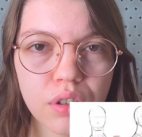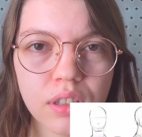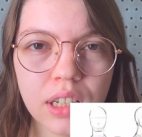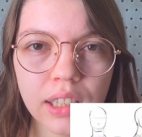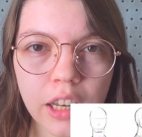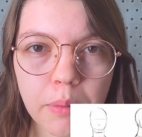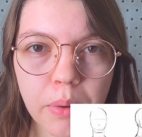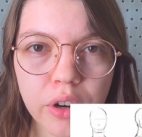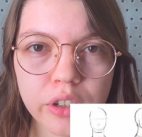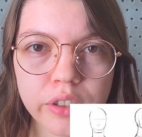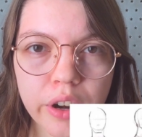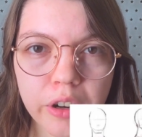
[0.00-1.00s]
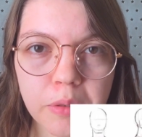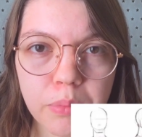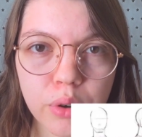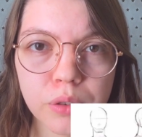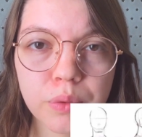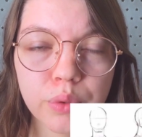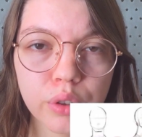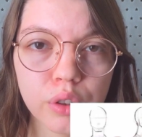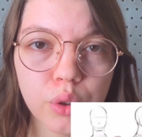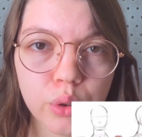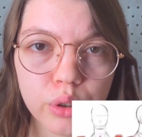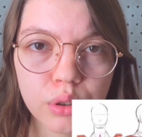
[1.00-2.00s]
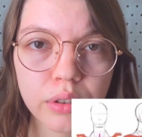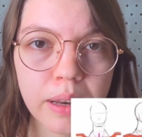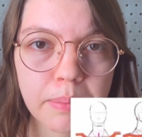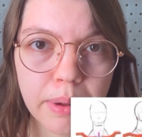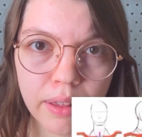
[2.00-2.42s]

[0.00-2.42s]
just the landmarks that are important for the torso and